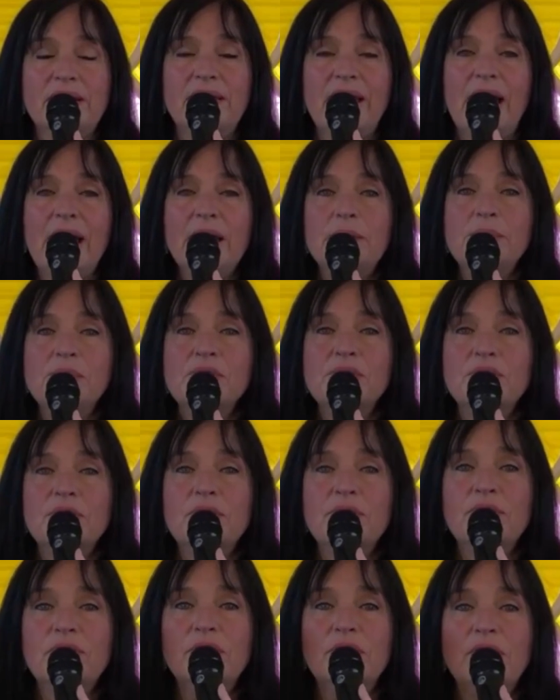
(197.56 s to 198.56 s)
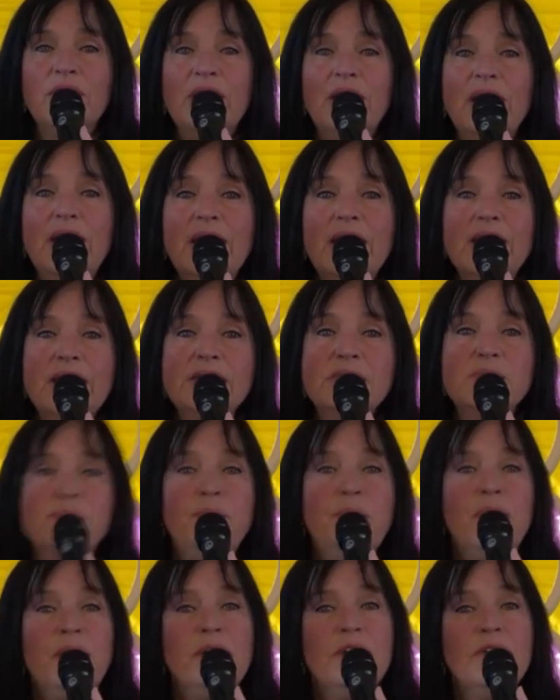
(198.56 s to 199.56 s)
That observer is
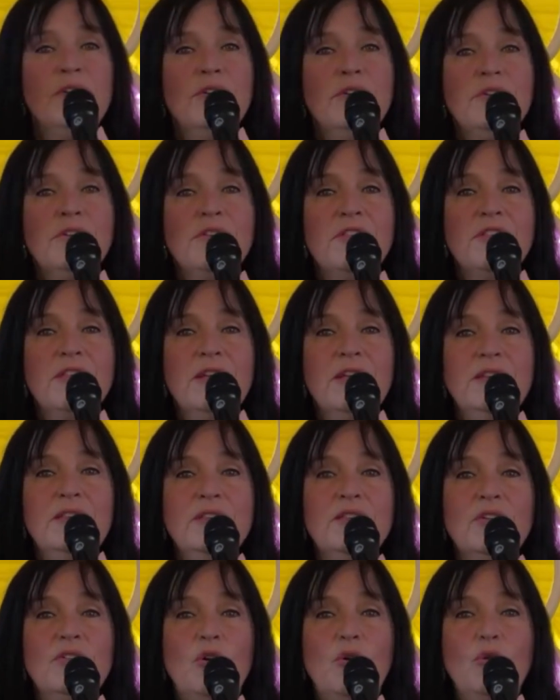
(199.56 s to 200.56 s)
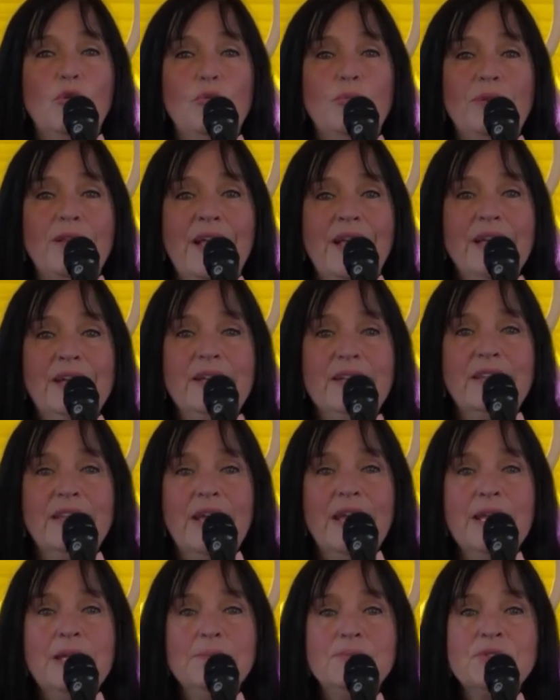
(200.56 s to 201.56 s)
bigger than the whole planet.
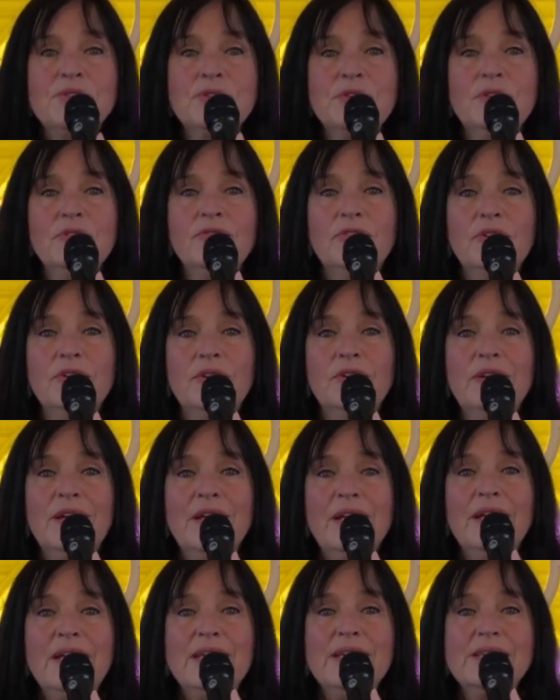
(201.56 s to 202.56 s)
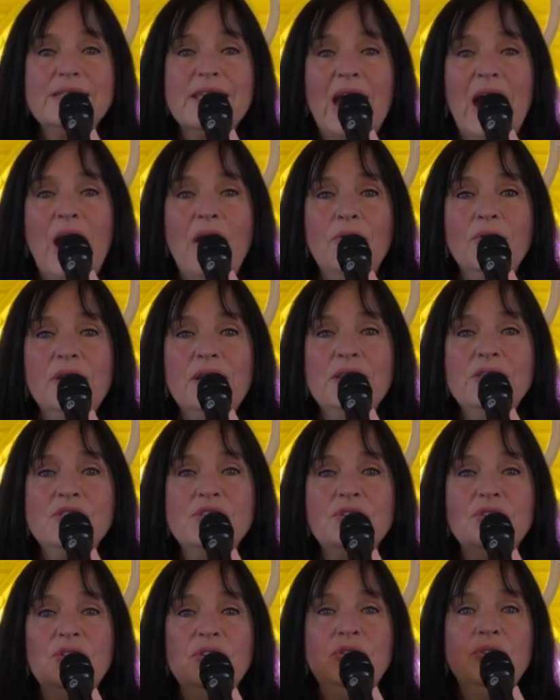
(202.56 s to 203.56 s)
That observer is out
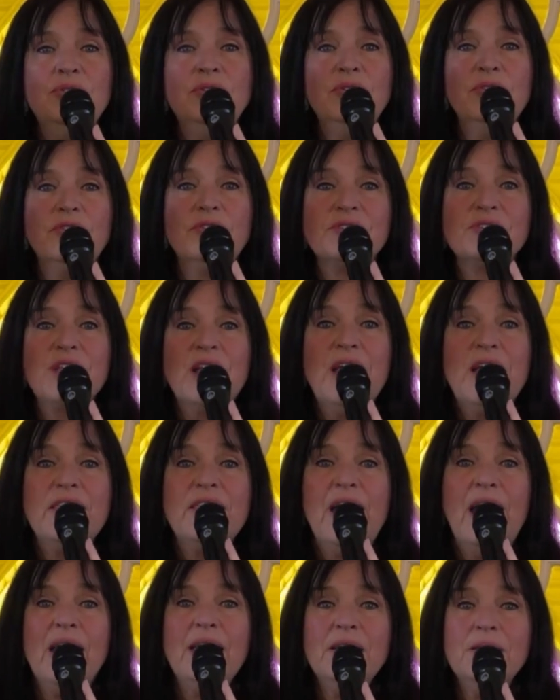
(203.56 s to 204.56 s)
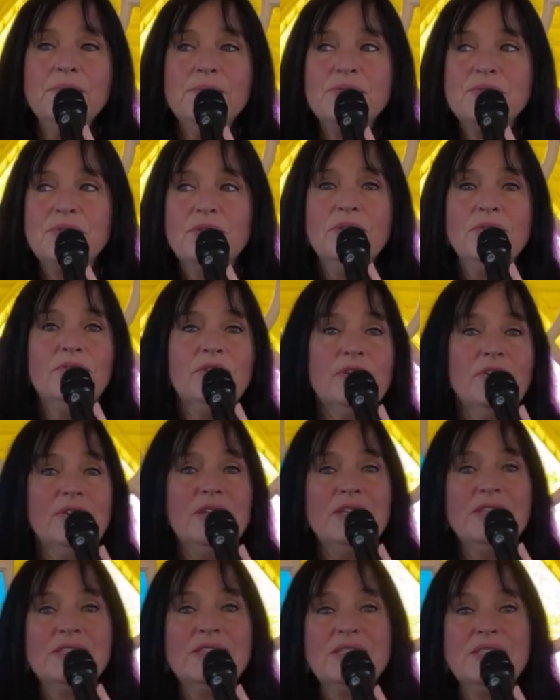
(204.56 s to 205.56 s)
into the universe. That observer
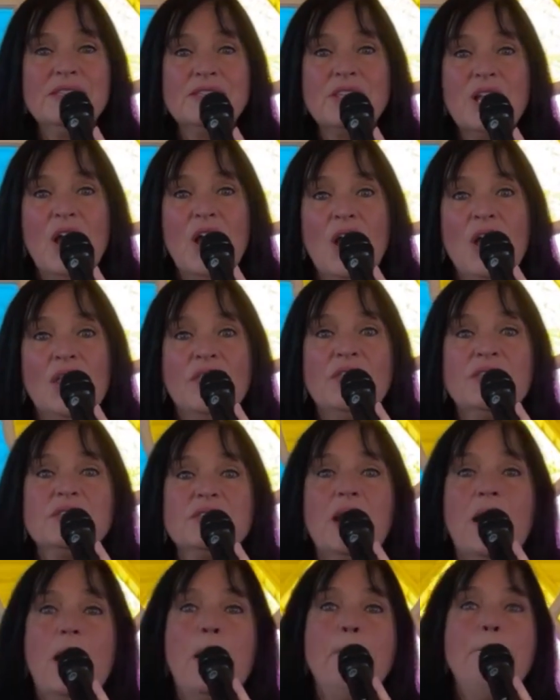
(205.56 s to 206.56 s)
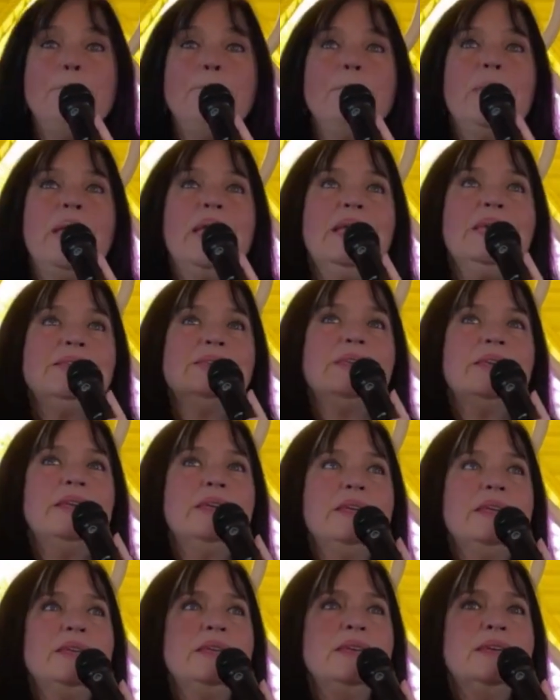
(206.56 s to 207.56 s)
is this
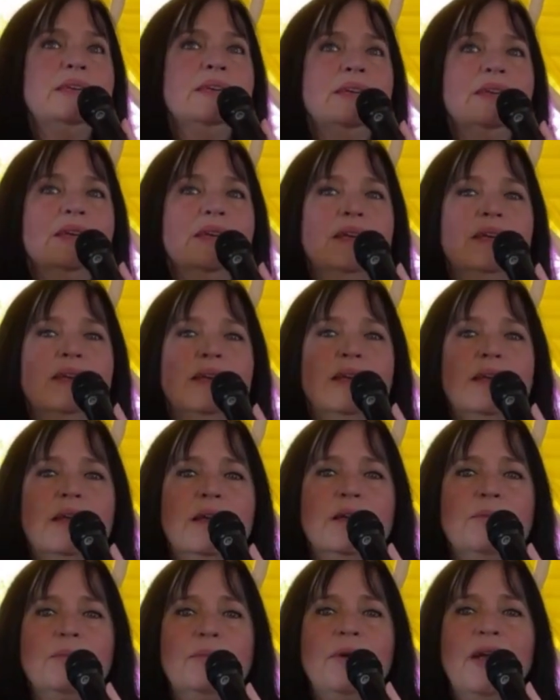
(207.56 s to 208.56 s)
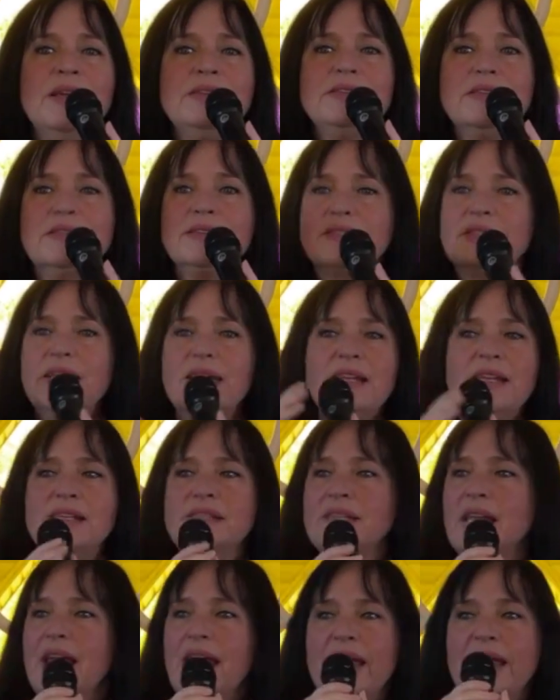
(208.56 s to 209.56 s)
amazing presence.
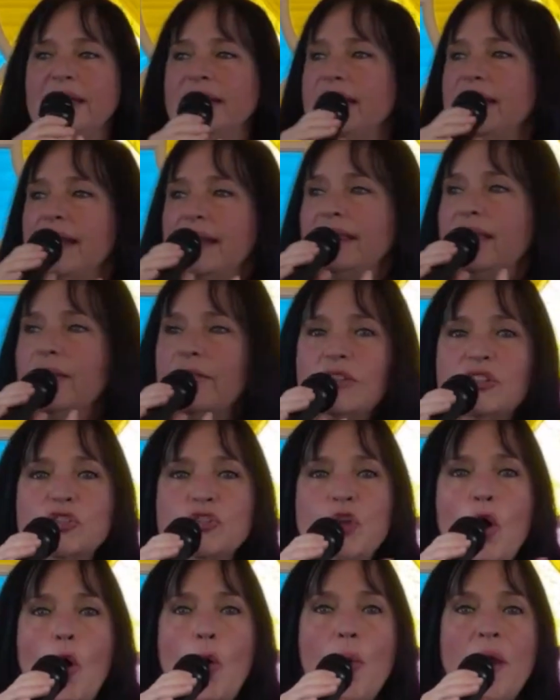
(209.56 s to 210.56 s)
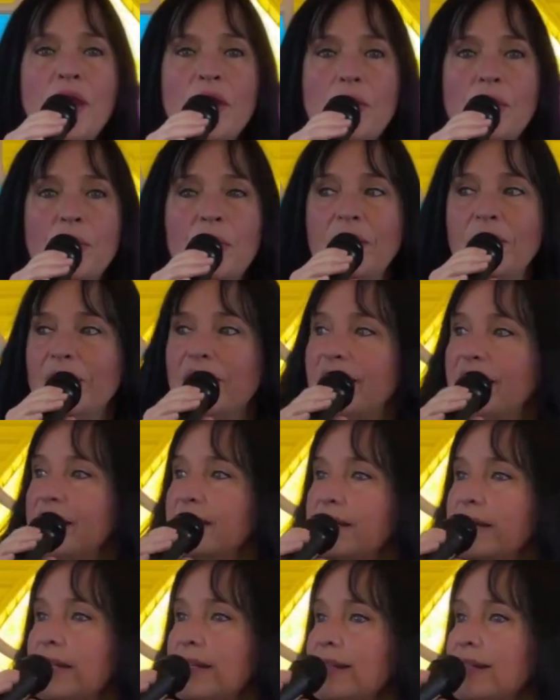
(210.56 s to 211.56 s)
There is nowhere where it
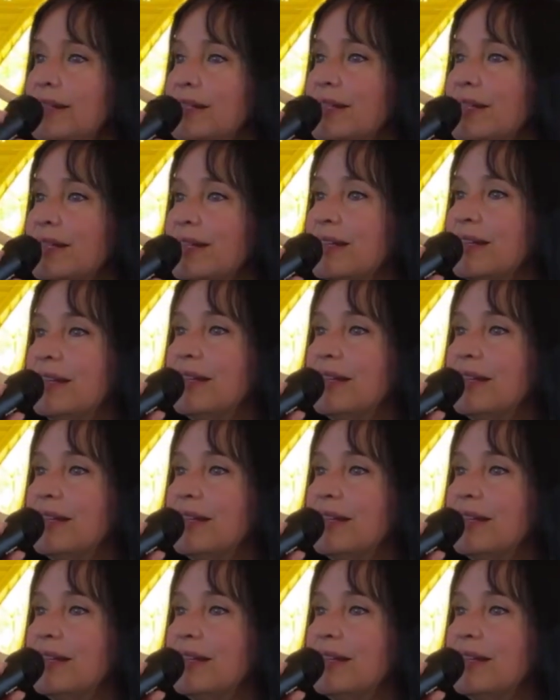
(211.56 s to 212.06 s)
isn't.